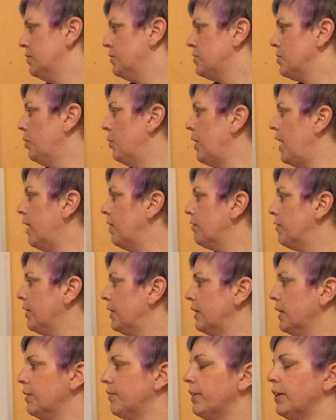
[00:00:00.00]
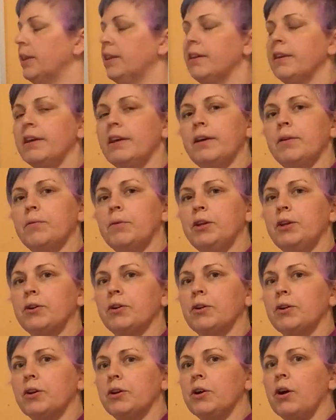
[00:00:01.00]
So every living thing, when
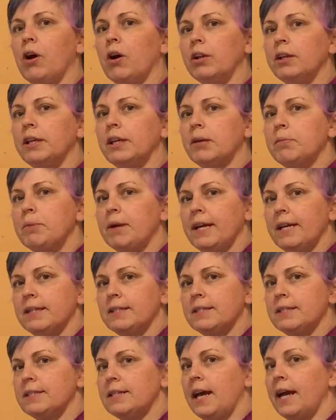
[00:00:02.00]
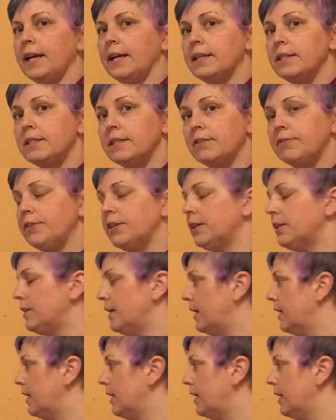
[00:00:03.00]
you're calling it by its scientific